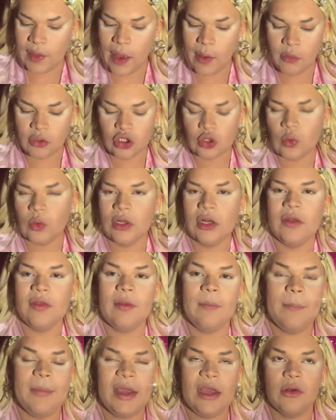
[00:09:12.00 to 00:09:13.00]
was one of the
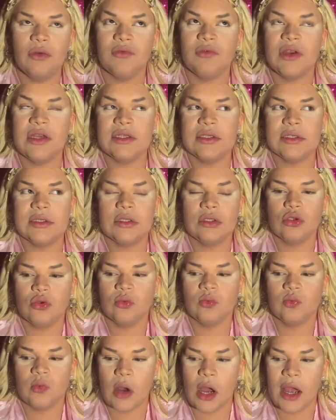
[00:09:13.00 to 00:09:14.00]
main reasons
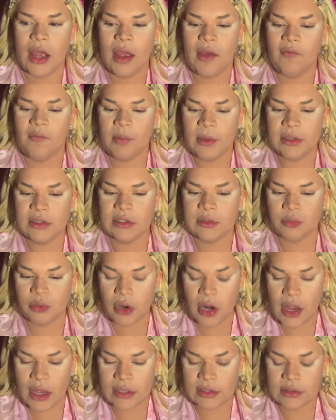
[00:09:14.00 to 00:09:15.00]
why I've been
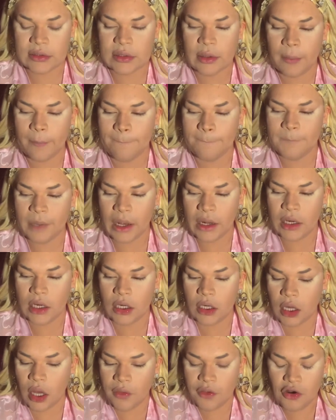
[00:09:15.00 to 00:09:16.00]
depressed. But
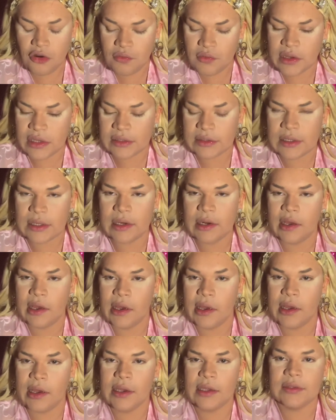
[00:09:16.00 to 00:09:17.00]
another reason
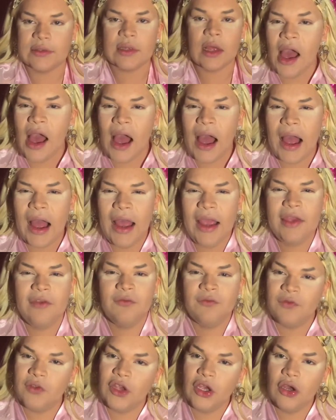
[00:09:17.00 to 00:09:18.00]
is I
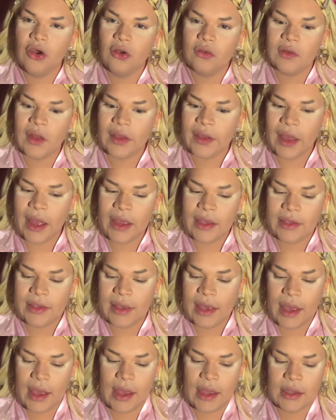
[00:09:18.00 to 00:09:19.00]
feel like I
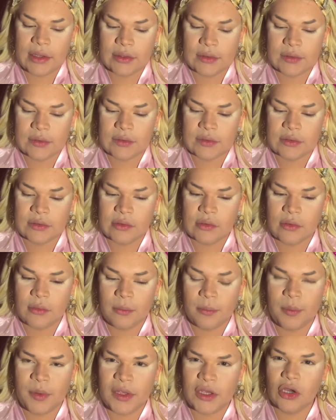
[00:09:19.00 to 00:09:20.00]
can't
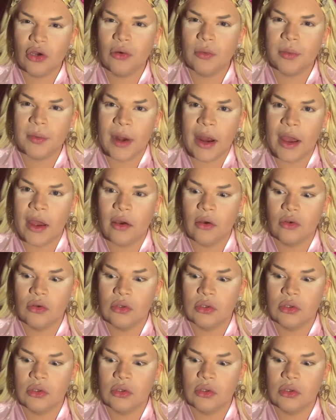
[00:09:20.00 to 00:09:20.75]
be around